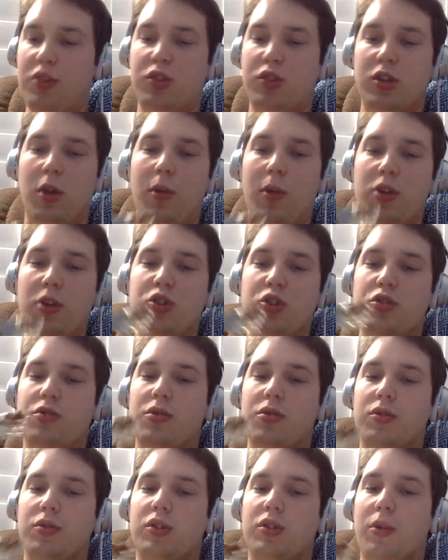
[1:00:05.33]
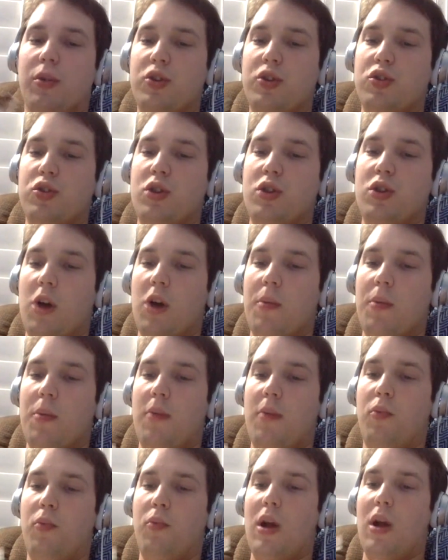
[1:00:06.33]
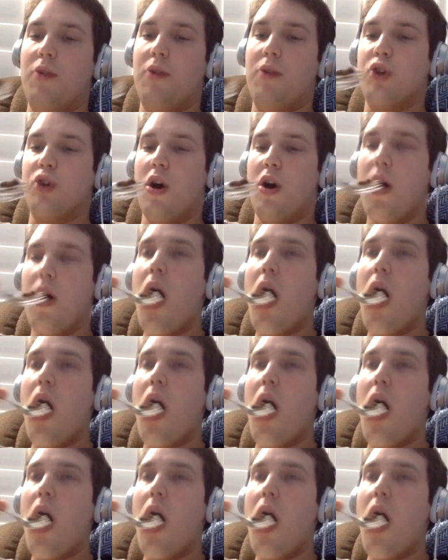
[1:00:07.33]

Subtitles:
what'd you talk about when I was gone?